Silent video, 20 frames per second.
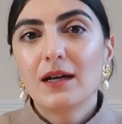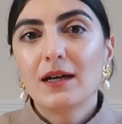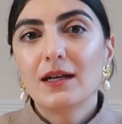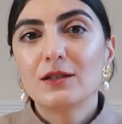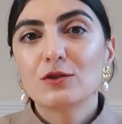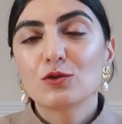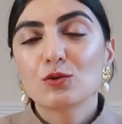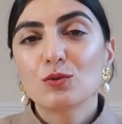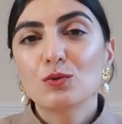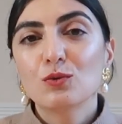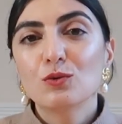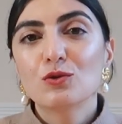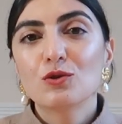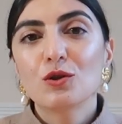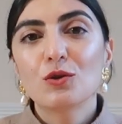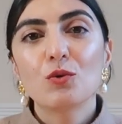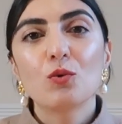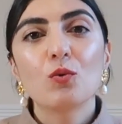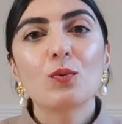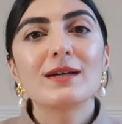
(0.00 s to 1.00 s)
It's
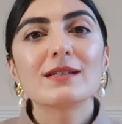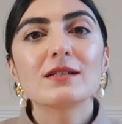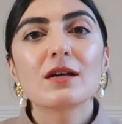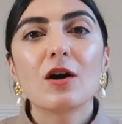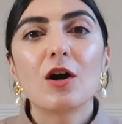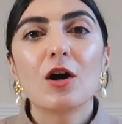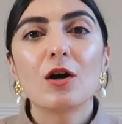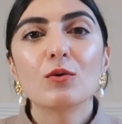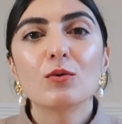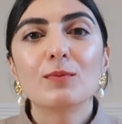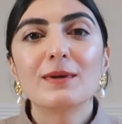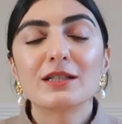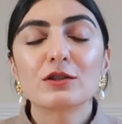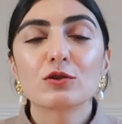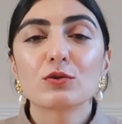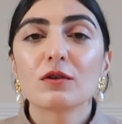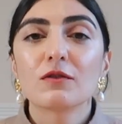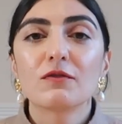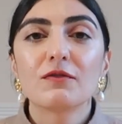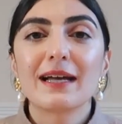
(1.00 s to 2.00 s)
also always heartwarming
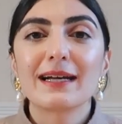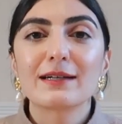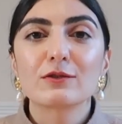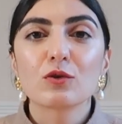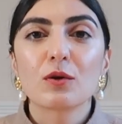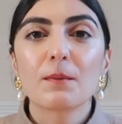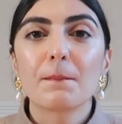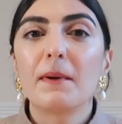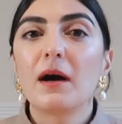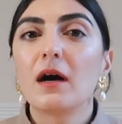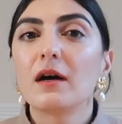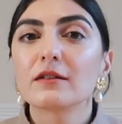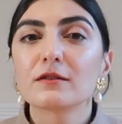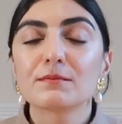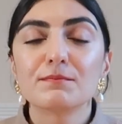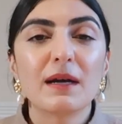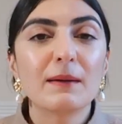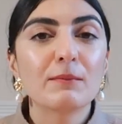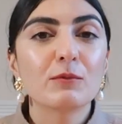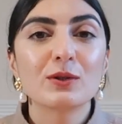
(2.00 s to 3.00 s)
to reflect on
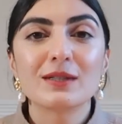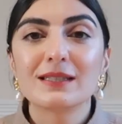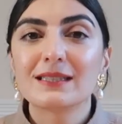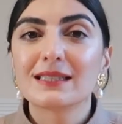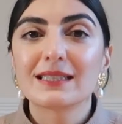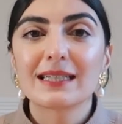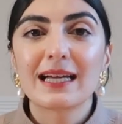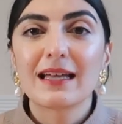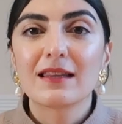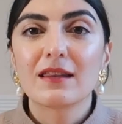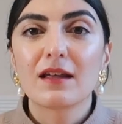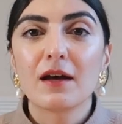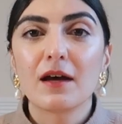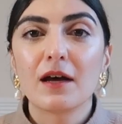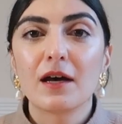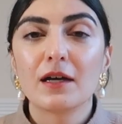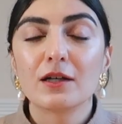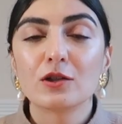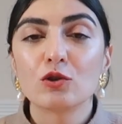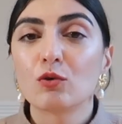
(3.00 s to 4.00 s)
past memories
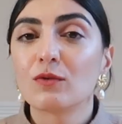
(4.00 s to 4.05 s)
together,